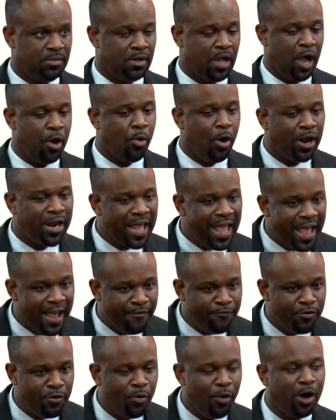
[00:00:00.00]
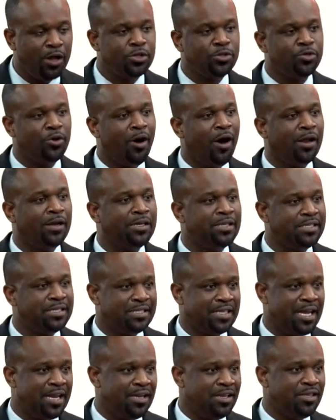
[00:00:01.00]
I want everyone to
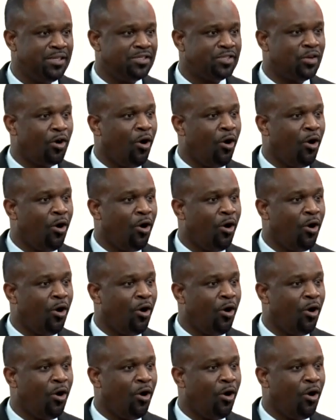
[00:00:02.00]
understand this.